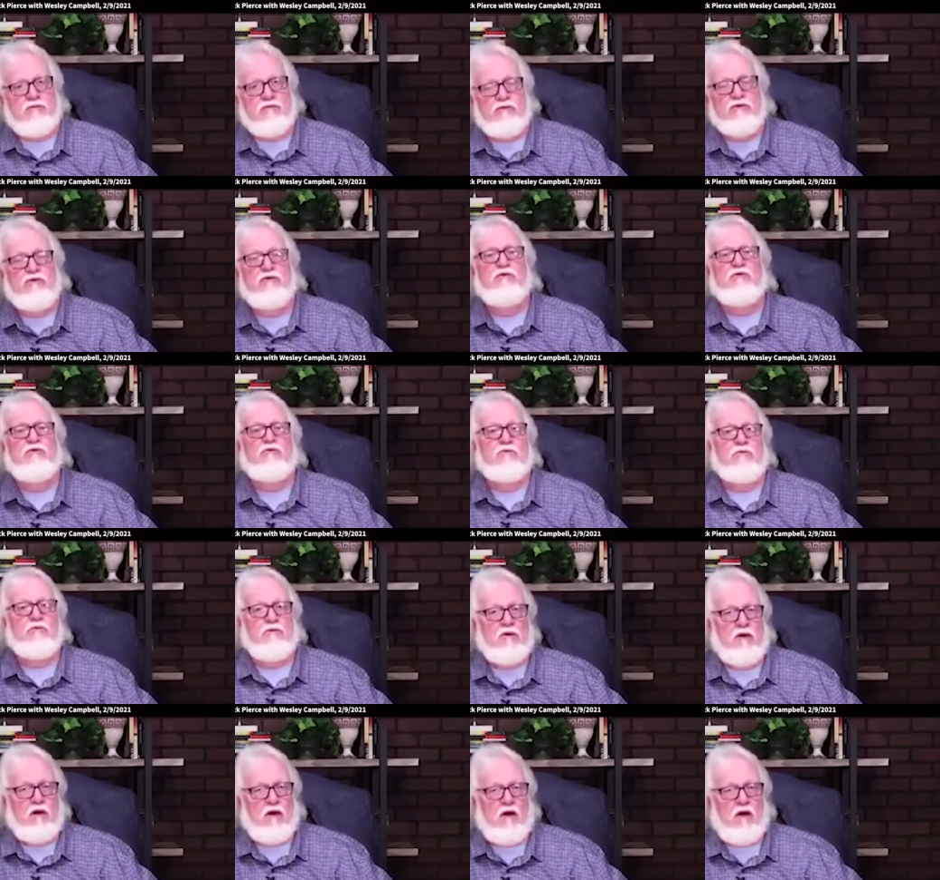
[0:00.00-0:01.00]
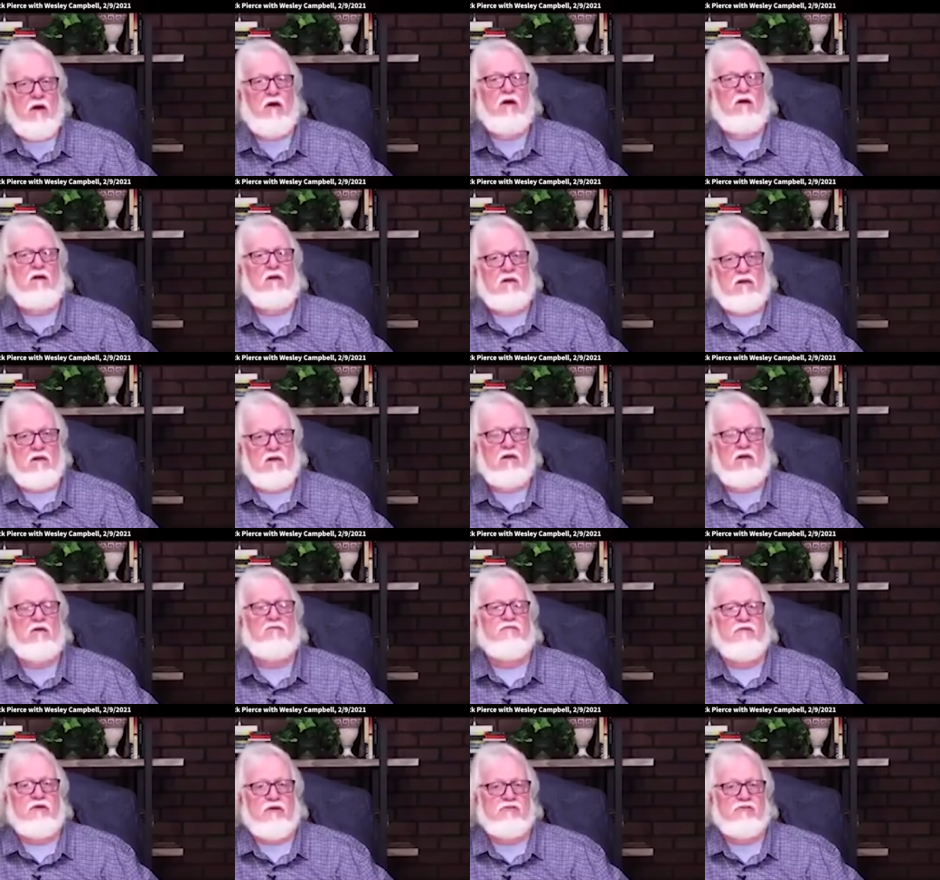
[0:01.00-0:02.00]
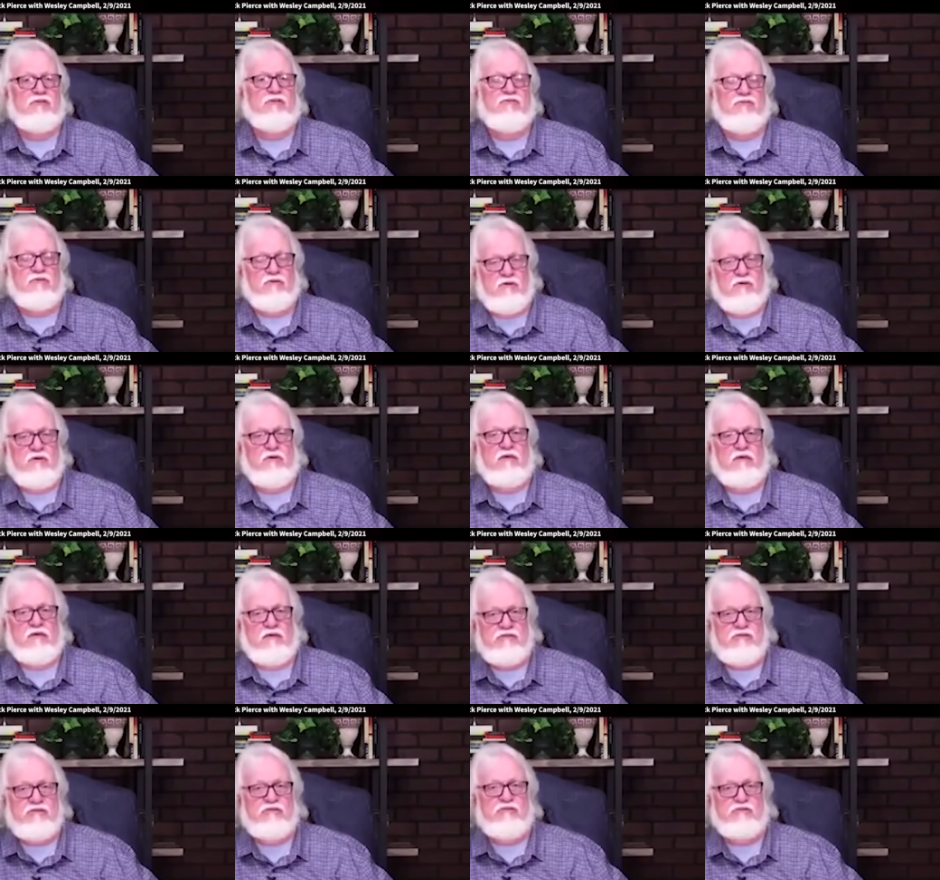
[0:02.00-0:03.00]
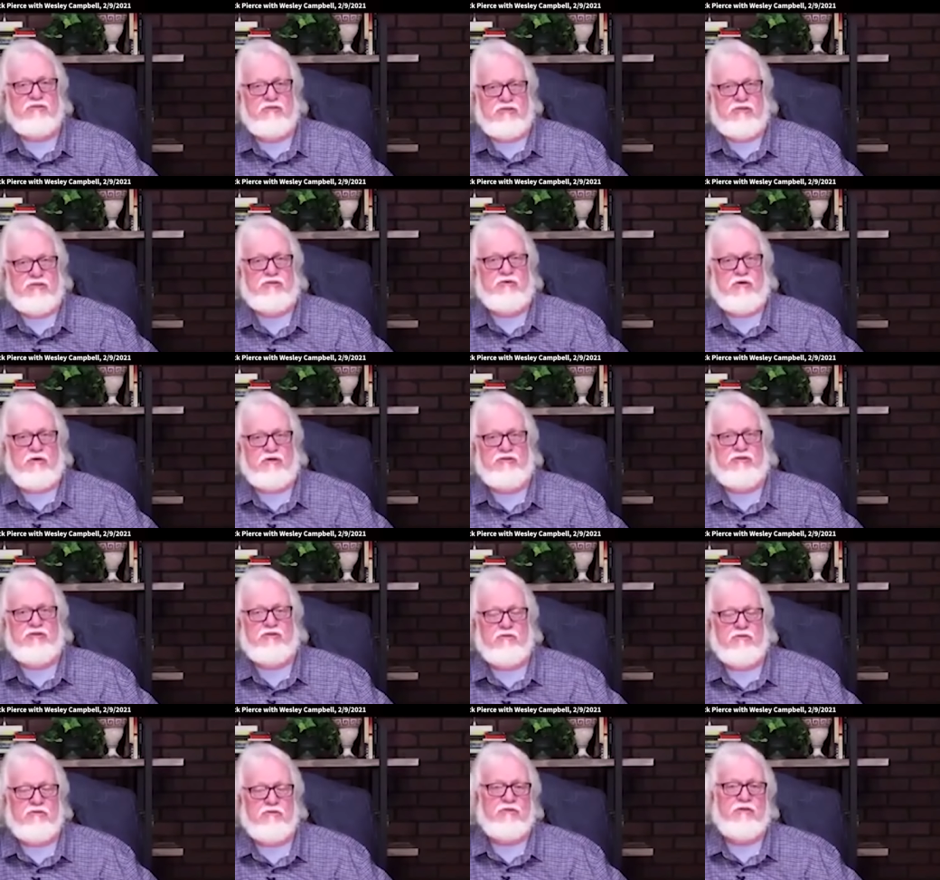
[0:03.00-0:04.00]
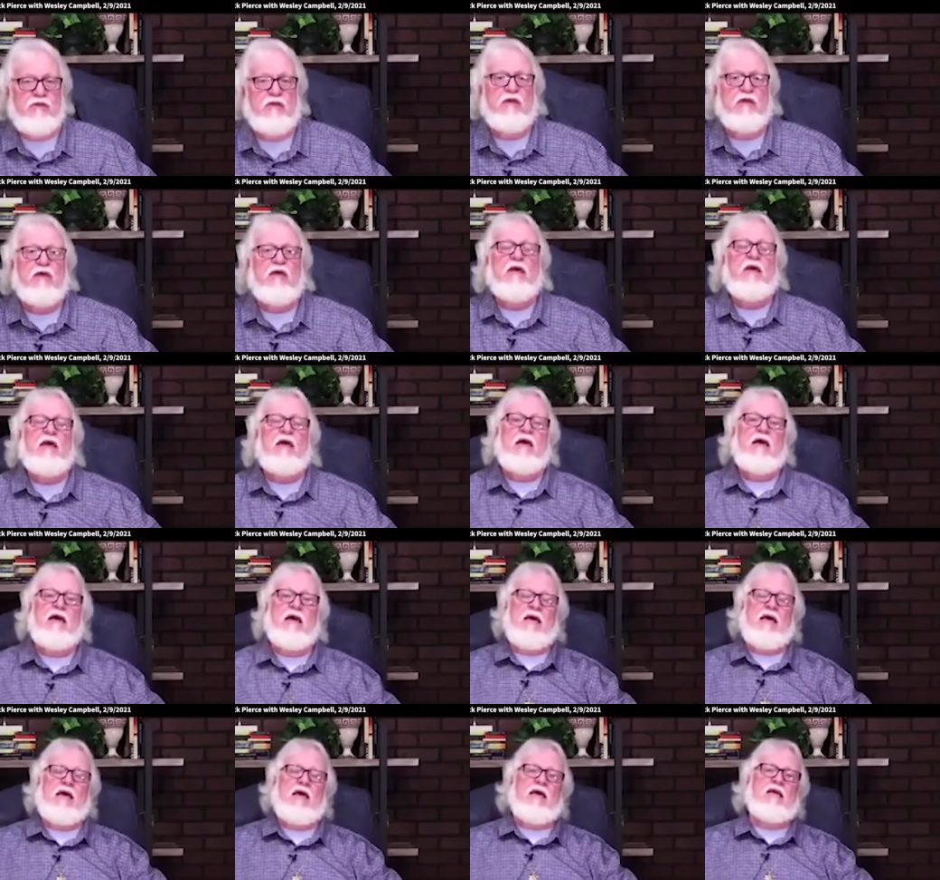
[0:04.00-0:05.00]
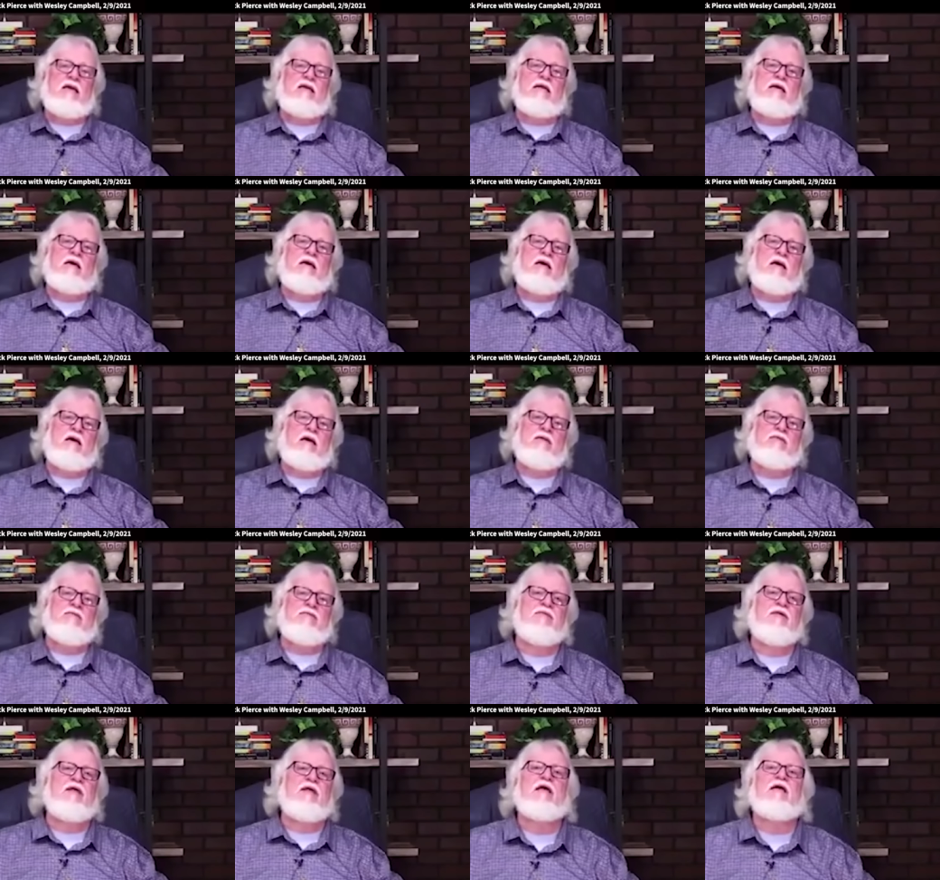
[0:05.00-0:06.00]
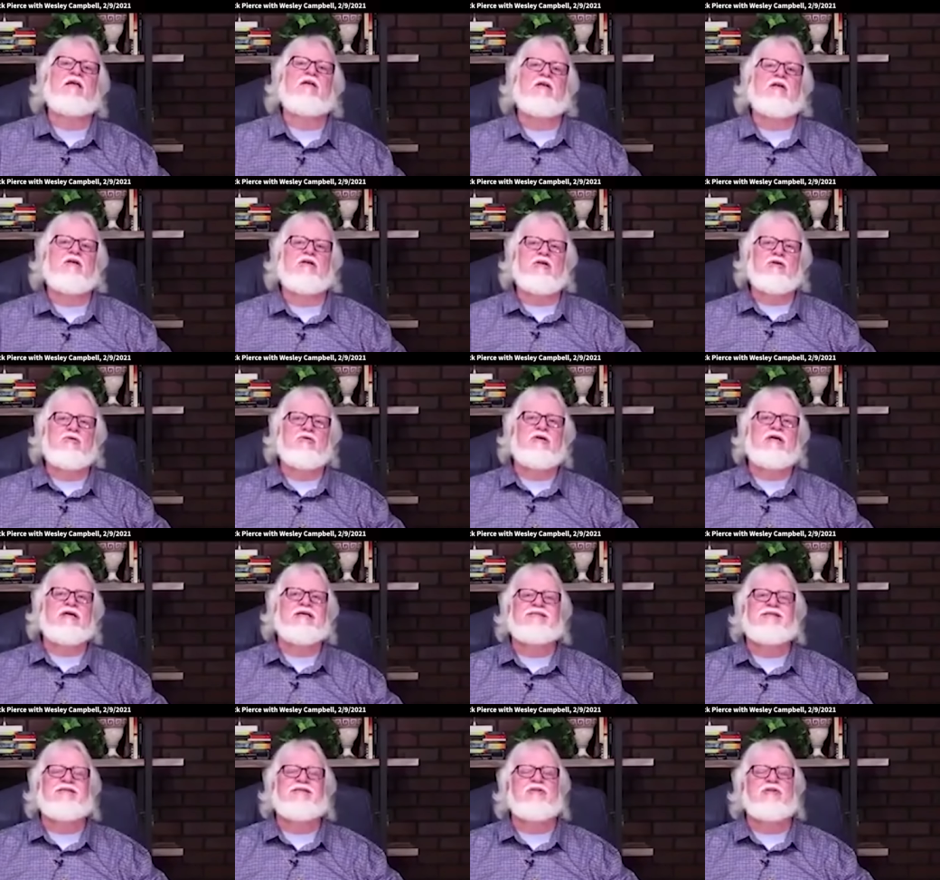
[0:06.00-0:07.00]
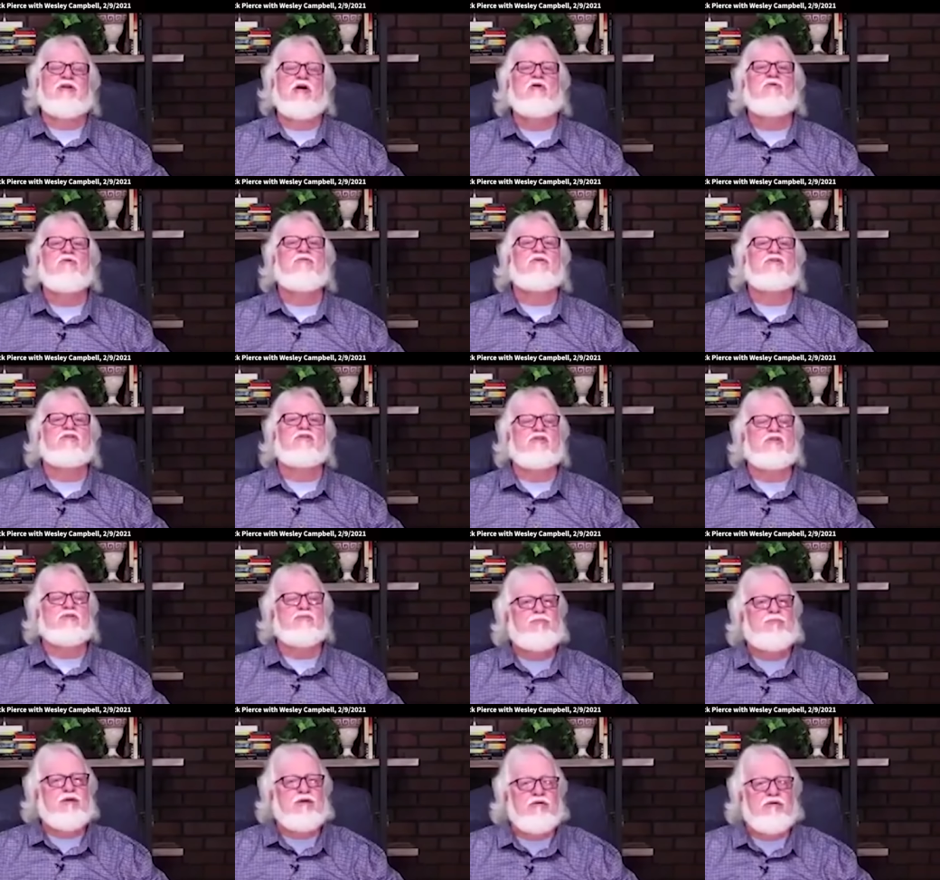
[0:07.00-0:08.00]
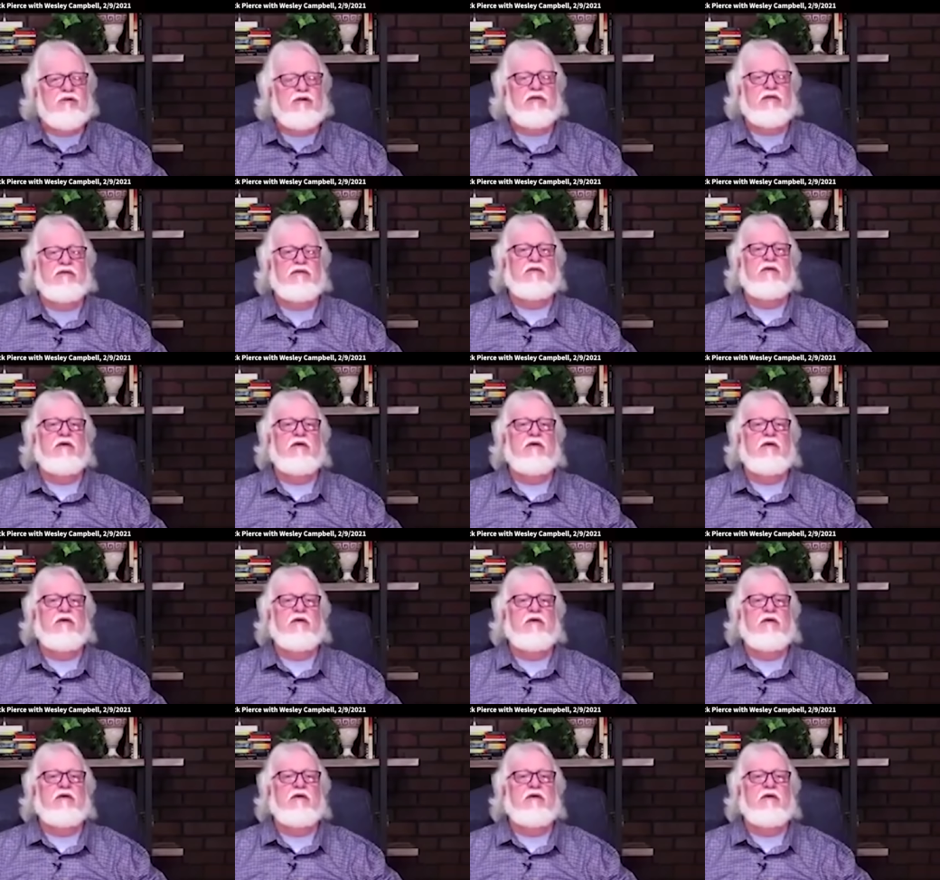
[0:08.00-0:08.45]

through all of those authorities, hmm. structures. Mm. And uh, then you get to know the Spirit.